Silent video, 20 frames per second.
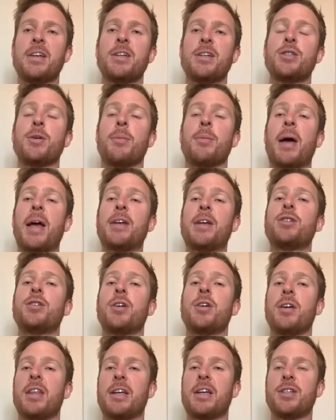to make
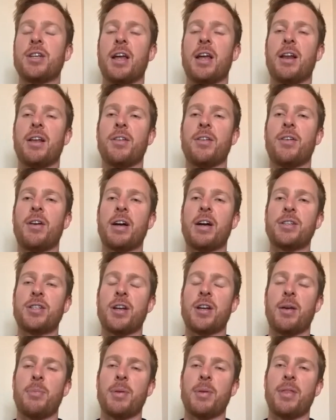sure that you're getting the right
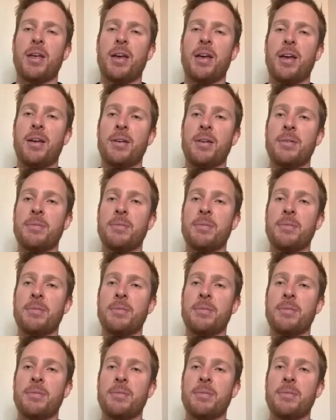shape in the air.